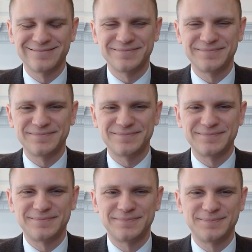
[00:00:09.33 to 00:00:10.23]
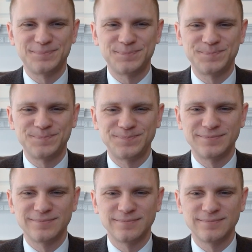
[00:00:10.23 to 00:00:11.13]

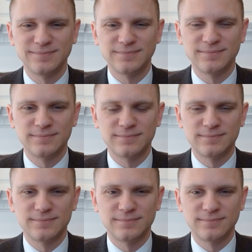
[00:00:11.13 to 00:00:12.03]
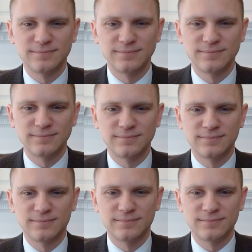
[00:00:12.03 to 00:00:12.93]

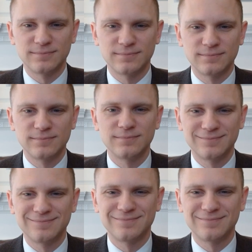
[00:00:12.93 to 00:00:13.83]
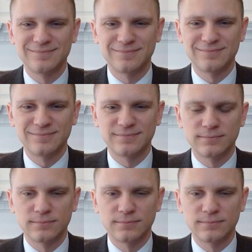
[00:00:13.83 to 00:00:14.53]
The person shown says nothing.